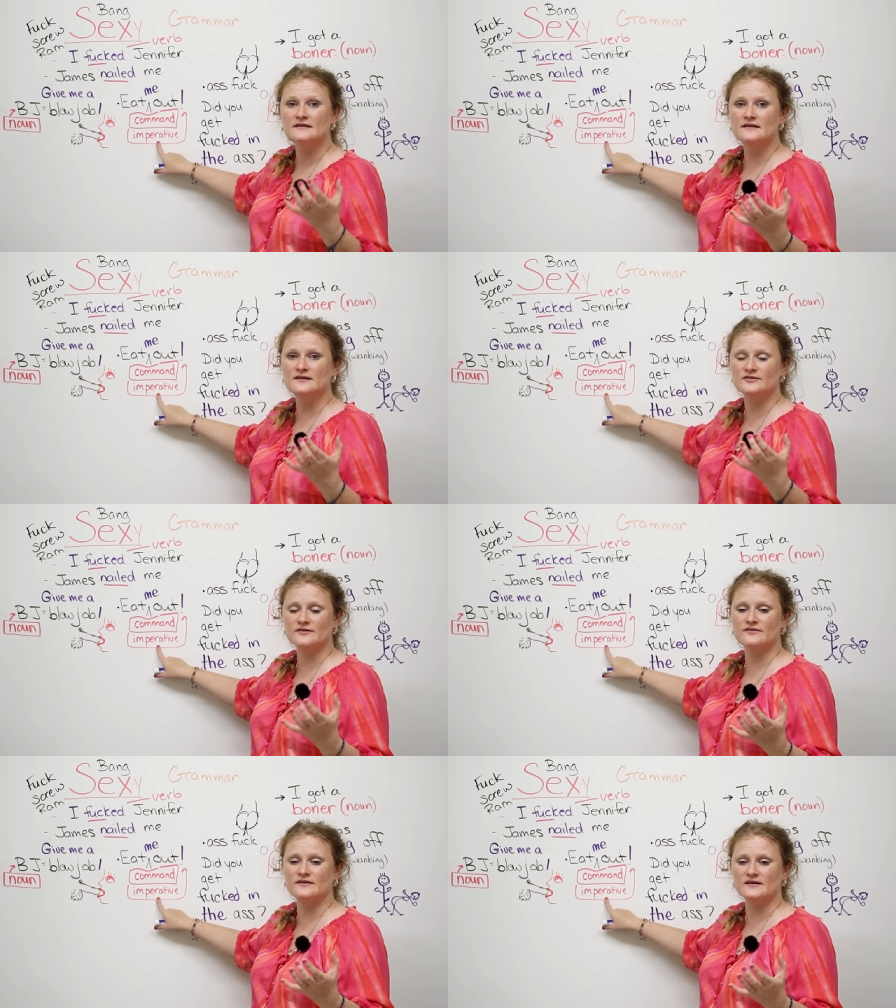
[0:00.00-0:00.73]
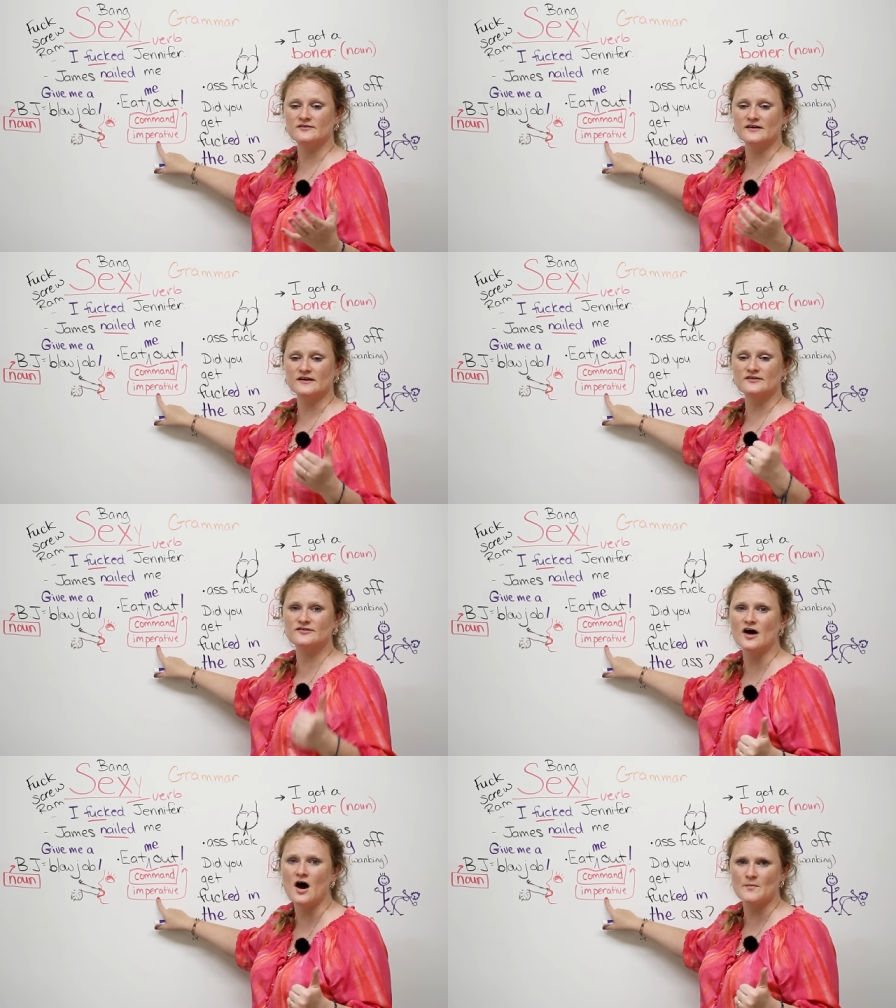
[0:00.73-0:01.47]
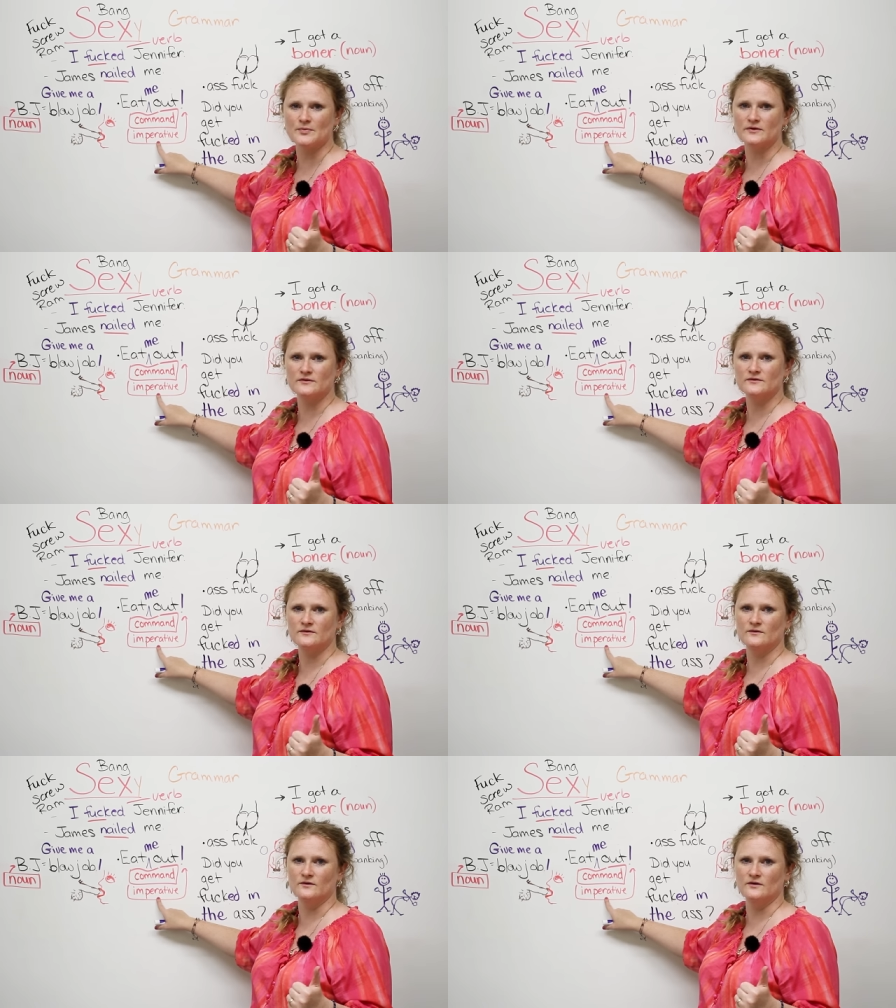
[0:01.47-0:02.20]
These are things like stop
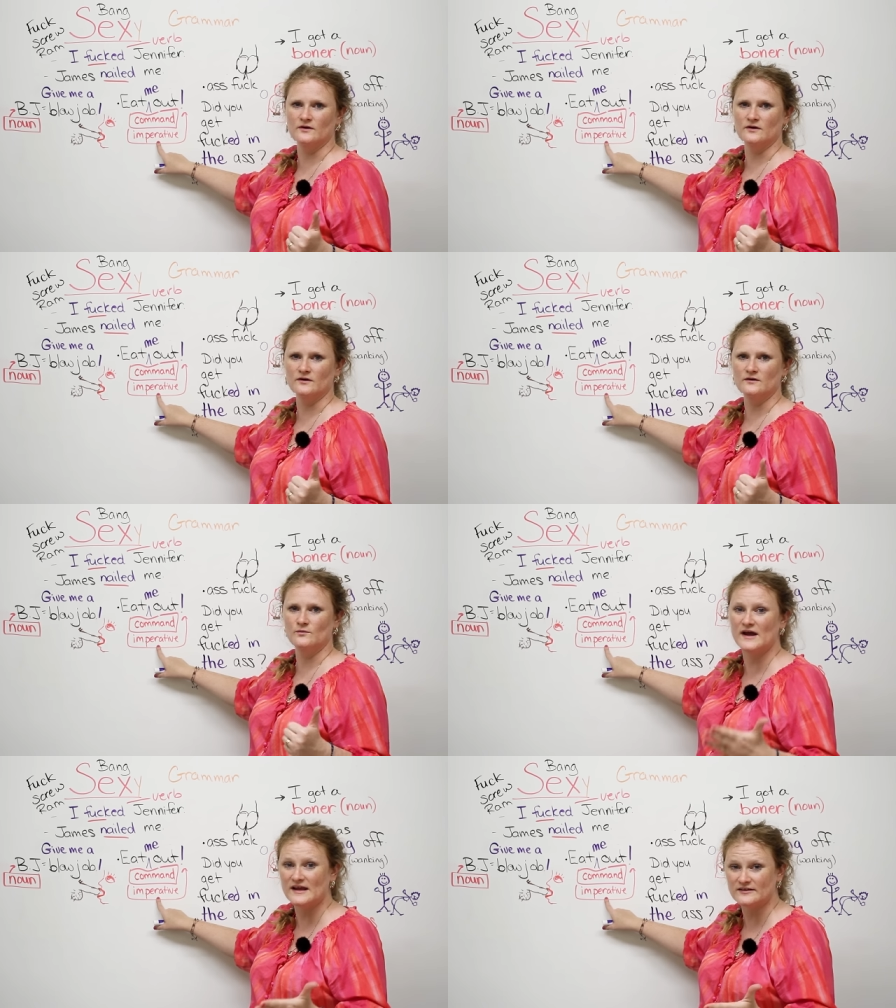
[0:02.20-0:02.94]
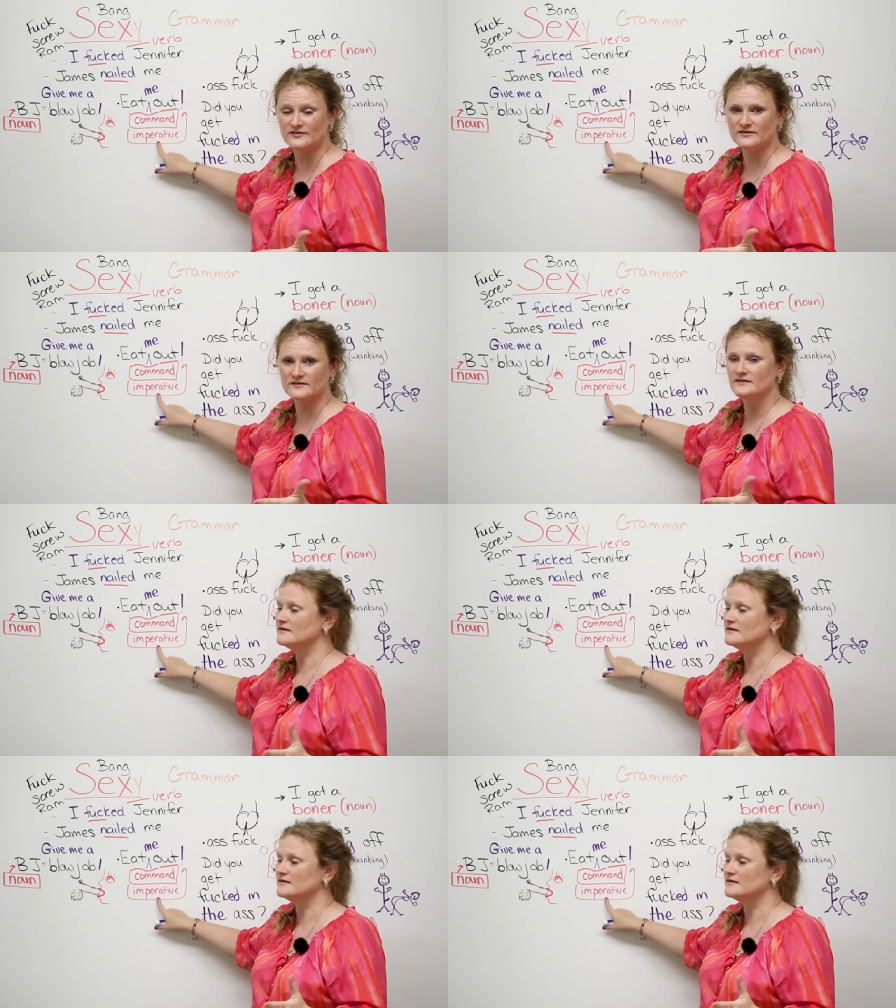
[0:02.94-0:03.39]
or wait,